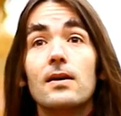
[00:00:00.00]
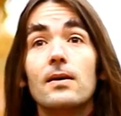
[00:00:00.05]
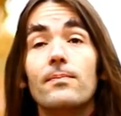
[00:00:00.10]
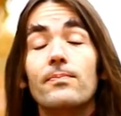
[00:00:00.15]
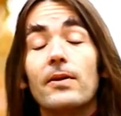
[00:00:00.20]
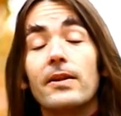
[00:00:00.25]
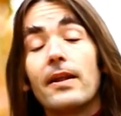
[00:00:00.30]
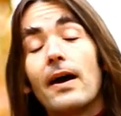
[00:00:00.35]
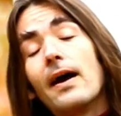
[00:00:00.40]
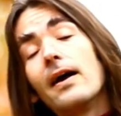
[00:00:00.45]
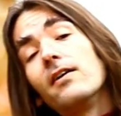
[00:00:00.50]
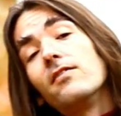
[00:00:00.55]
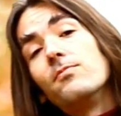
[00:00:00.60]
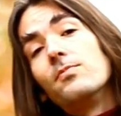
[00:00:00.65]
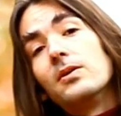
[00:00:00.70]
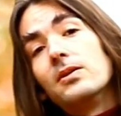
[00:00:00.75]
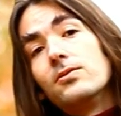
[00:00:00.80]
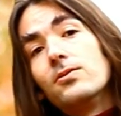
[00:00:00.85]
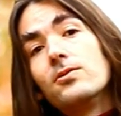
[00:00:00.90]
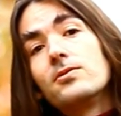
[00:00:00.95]
that I have
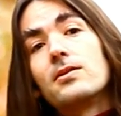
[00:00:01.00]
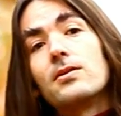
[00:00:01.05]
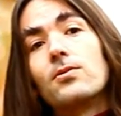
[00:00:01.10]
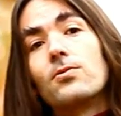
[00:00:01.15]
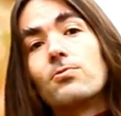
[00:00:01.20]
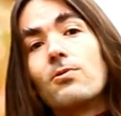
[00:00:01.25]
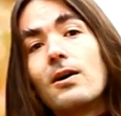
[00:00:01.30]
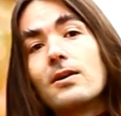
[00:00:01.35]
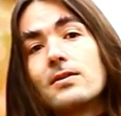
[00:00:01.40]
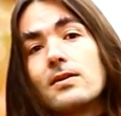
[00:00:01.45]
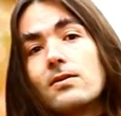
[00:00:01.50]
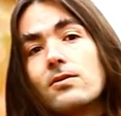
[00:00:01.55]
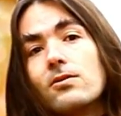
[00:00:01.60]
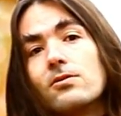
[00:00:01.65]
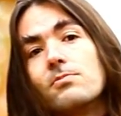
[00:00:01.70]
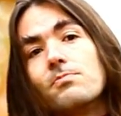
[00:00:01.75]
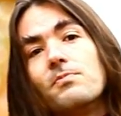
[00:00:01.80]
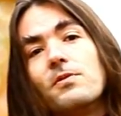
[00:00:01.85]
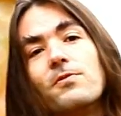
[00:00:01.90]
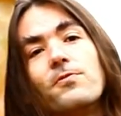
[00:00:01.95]
been using quite a
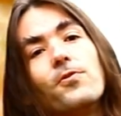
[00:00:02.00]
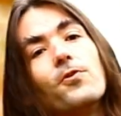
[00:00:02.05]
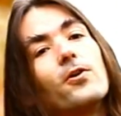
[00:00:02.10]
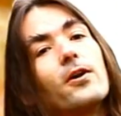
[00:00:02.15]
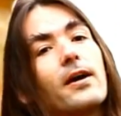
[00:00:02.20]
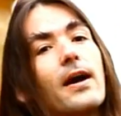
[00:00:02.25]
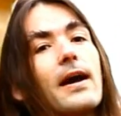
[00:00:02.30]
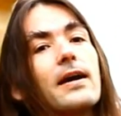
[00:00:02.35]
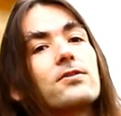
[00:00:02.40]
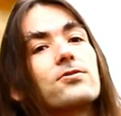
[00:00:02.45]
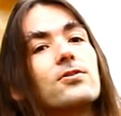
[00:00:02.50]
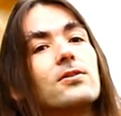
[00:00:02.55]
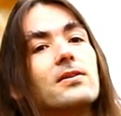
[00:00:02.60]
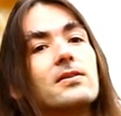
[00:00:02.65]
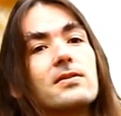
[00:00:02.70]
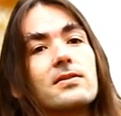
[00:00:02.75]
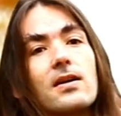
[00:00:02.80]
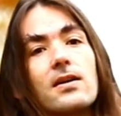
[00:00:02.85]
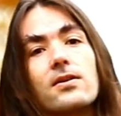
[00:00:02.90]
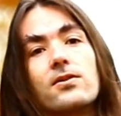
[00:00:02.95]
lot before I actually
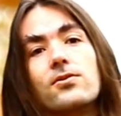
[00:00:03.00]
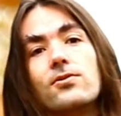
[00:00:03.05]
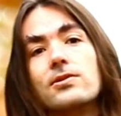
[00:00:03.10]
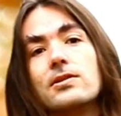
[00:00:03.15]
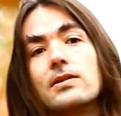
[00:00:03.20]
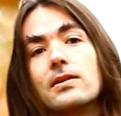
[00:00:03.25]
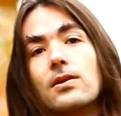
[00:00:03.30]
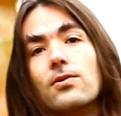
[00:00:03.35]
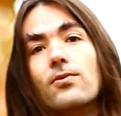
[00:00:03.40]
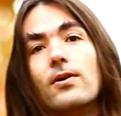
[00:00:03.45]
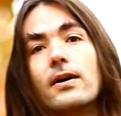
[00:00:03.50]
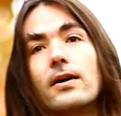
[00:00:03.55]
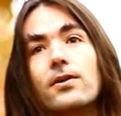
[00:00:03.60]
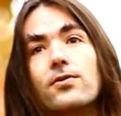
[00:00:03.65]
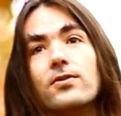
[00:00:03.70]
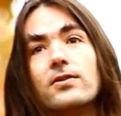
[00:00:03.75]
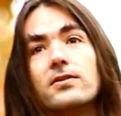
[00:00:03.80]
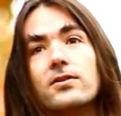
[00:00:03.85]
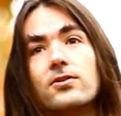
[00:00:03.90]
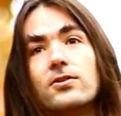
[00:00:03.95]
start using the
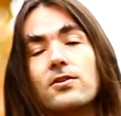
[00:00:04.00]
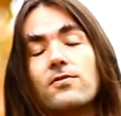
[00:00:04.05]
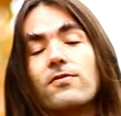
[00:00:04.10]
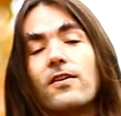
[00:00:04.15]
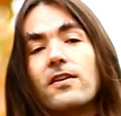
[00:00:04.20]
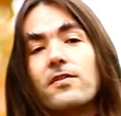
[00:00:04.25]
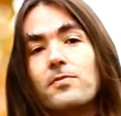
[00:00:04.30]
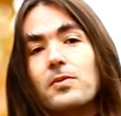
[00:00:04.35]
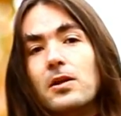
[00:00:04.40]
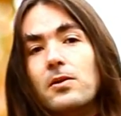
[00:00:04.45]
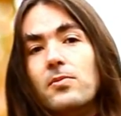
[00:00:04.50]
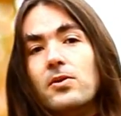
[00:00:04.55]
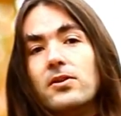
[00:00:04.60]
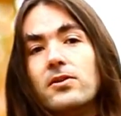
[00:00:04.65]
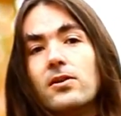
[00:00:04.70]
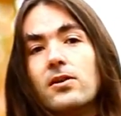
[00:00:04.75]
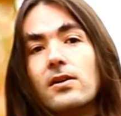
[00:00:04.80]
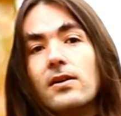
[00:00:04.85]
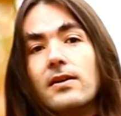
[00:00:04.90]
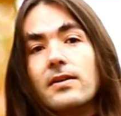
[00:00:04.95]

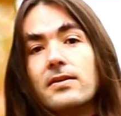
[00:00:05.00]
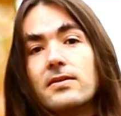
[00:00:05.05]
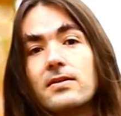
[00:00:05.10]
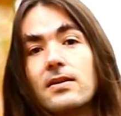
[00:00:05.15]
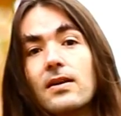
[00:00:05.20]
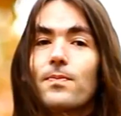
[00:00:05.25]
135mm lens.